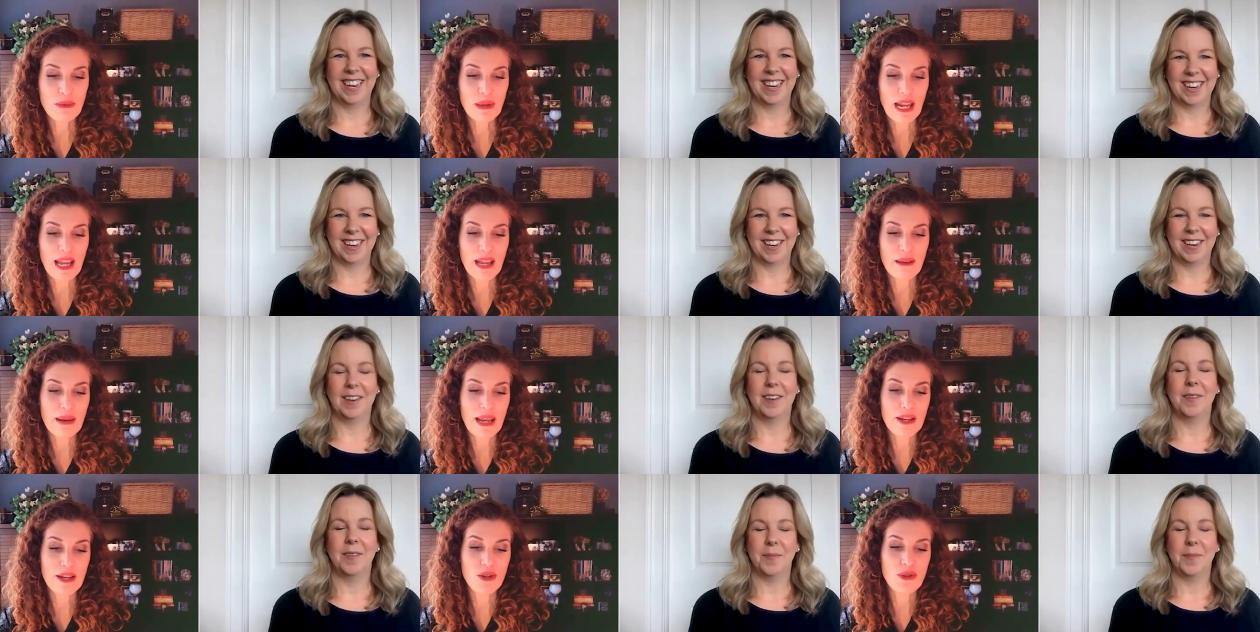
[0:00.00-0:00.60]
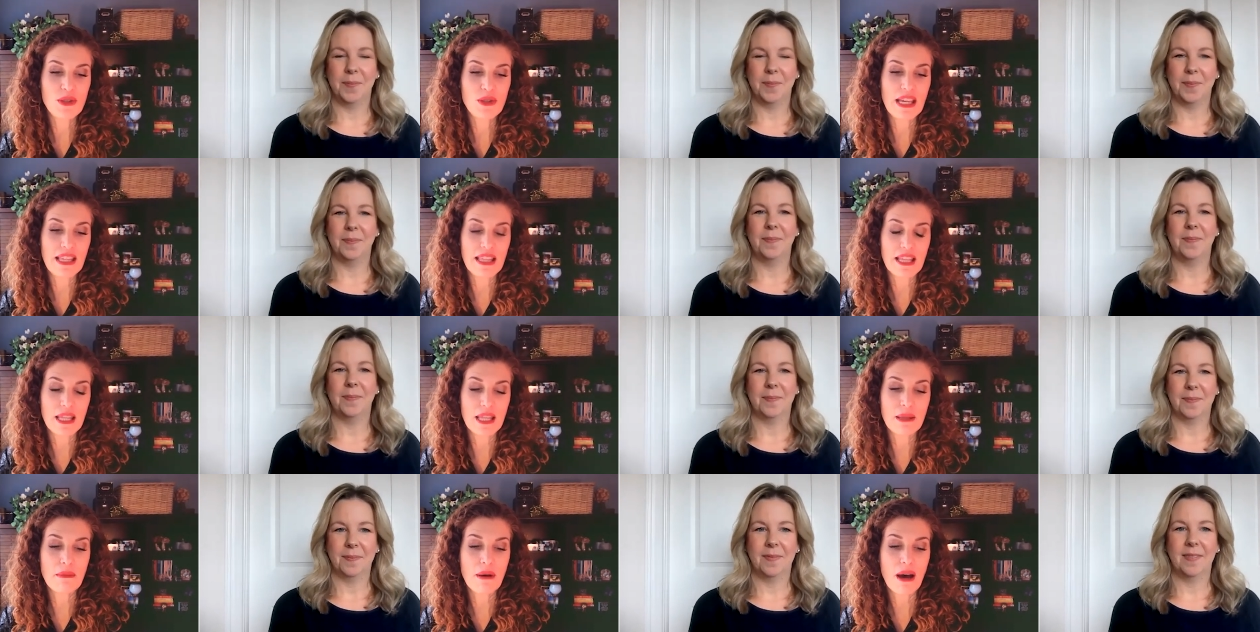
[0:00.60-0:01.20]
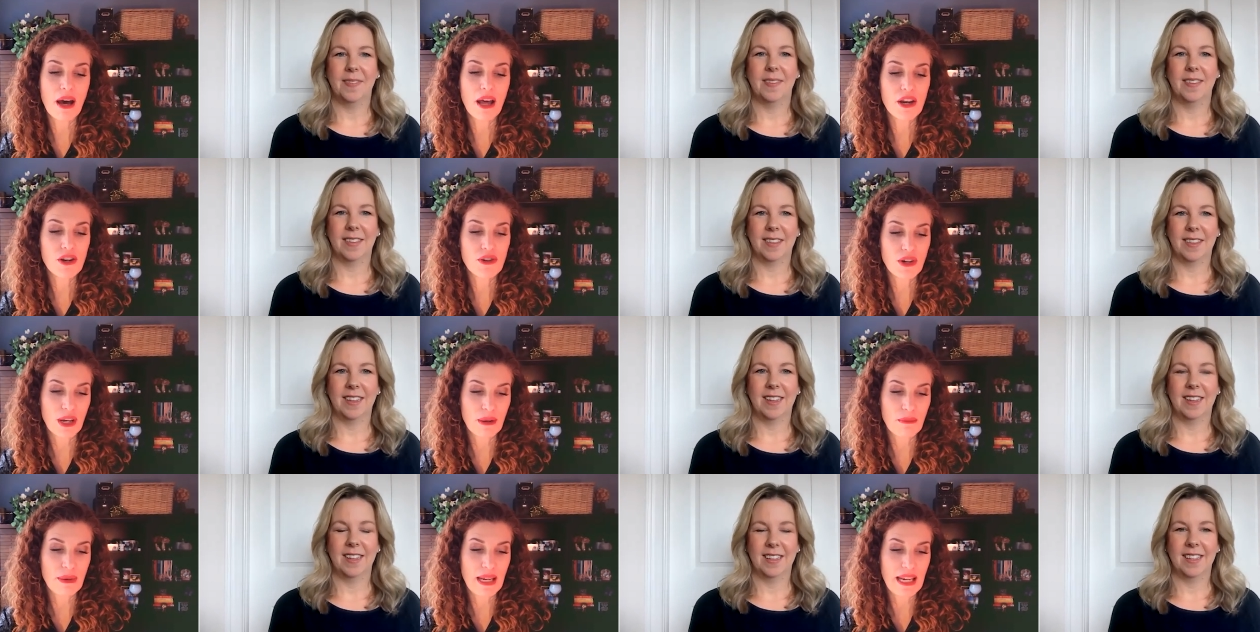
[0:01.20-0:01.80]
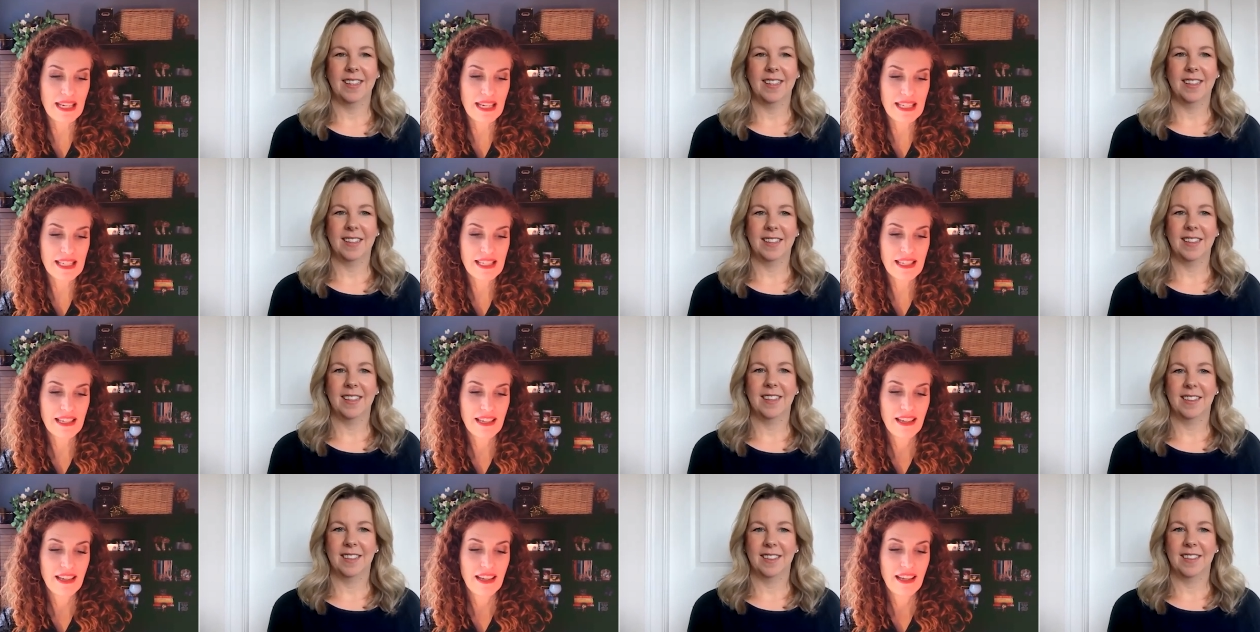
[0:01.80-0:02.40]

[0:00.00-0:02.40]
Speaker 1: But I, but I do think that the monitoring piece,